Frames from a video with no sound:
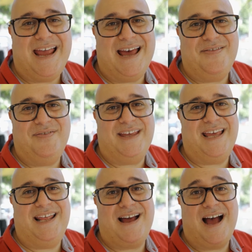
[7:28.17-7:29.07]
And
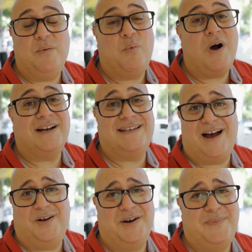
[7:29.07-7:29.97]
then I walked
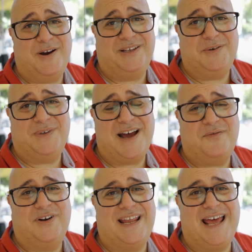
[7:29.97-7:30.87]
out apparently
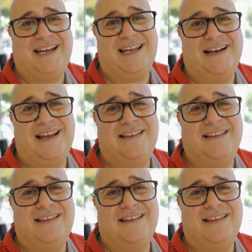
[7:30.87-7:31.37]
without forgetting it.